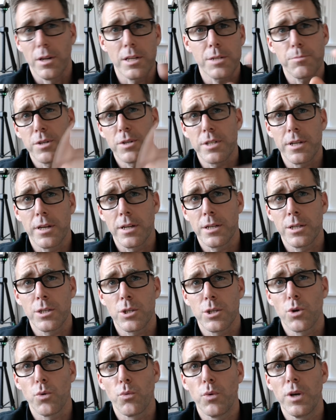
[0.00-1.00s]
Let's
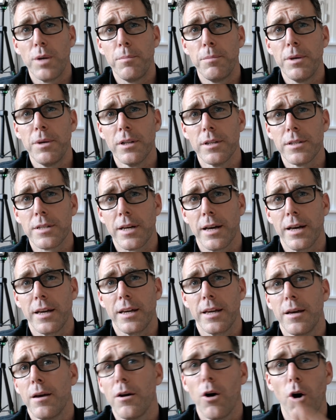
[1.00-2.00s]
pretend we build
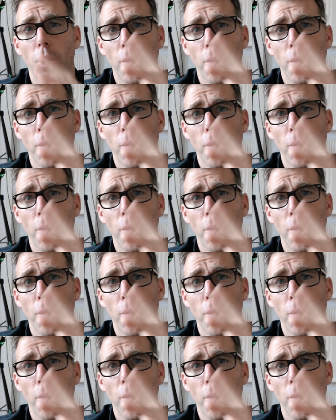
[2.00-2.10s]
a